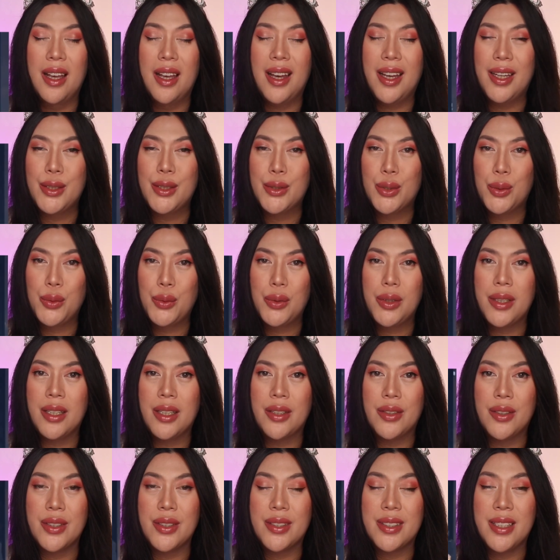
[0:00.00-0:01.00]
I totally
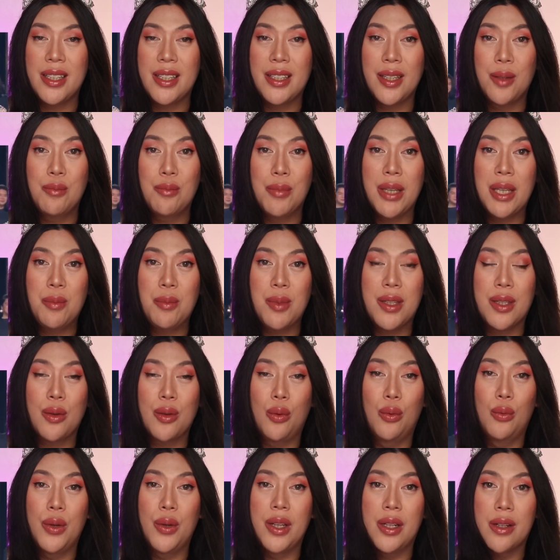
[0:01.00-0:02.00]
understand that maybe
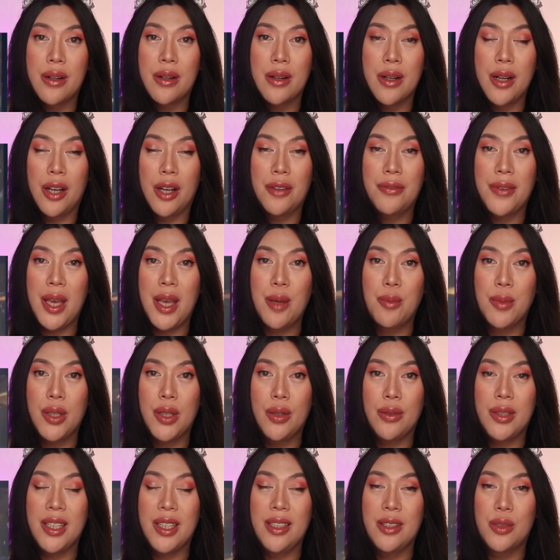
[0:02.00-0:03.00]
the winner of
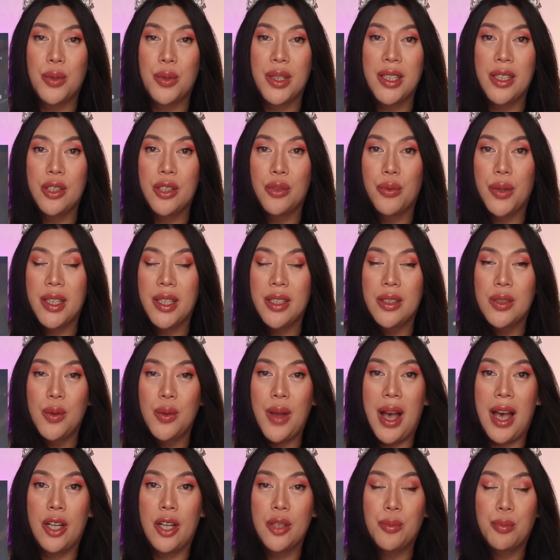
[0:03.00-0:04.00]
MUT
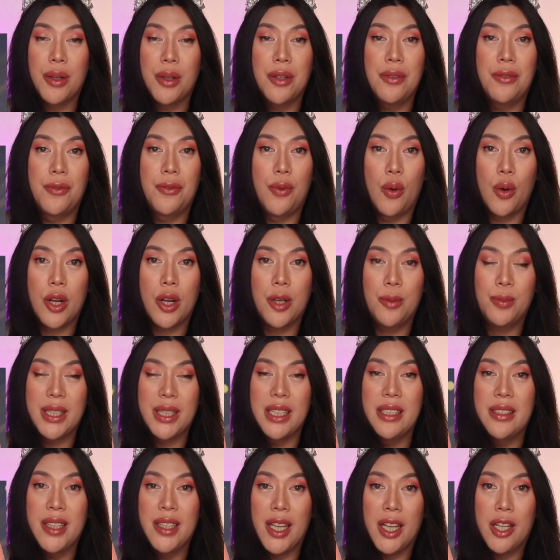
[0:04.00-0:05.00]
2022 outperformed
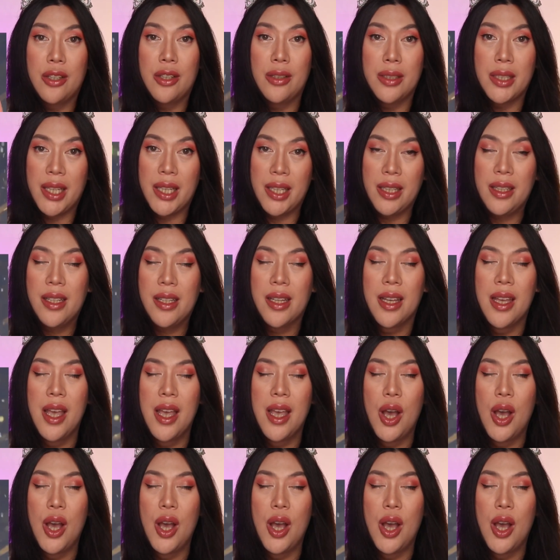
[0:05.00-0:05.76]
Nicolin